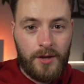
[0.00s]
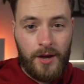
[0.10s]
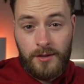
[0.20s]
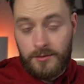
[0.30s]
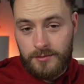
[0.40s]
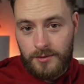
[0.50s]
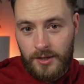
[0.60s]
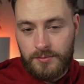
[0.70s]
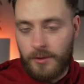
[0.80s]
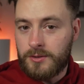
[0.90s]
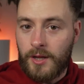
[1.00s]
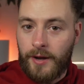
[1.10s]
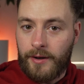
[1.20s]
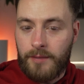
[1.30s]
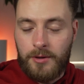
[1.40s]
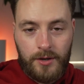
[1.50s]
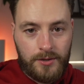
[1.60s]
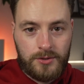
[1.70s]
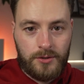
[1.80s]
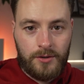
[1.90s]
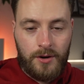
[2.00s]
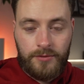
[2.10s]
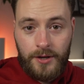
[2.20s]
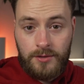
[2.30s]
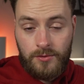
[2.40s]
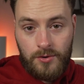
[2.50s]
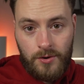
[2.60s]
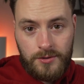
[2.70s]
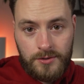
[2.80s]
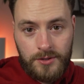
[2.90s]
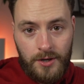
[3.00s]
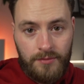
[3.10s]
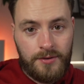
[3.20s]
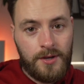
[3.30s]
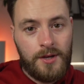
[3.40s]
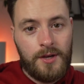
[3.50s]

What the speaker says: And it's most likely because you're afraid to record yourself.